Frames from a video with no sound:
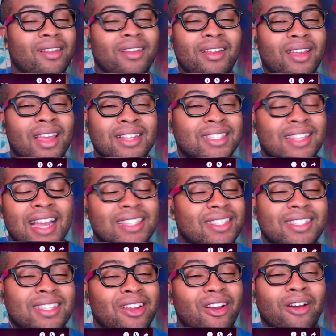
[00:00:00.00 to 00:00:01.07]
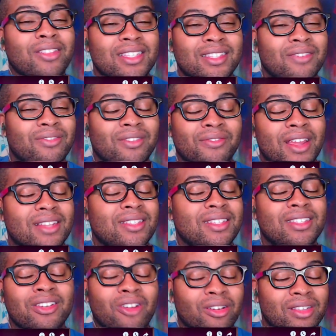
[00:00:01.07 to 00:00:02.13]
it's nice to see all these different faces,
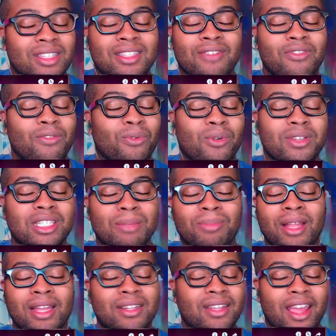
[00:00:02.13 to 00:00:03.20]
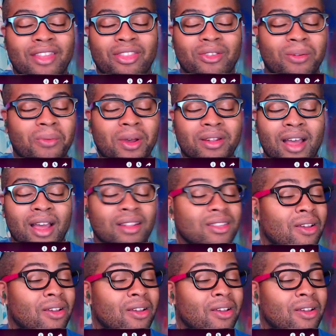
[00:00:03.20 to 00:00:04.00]
hear all these different voices blend together and whatnot.